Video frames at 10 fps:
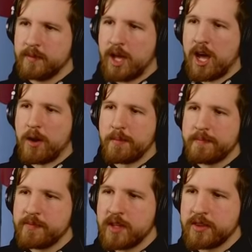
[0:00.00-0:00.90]
Oh,
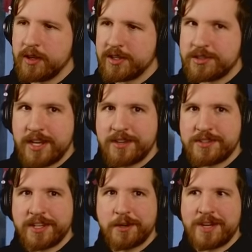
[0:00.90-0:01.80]
there are
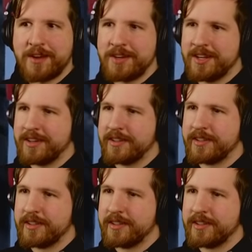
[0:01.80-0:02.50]
stairs that go down here.